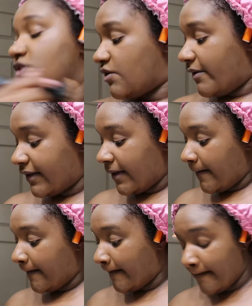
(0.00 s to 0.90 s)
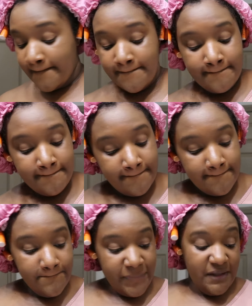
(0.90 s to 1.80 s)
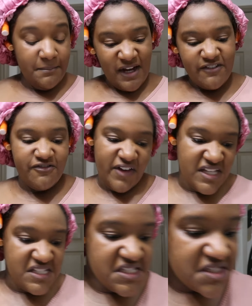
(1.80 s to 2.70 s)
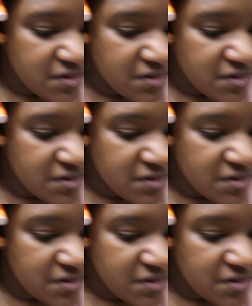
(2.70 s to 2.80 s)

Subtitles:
so I can beat my face.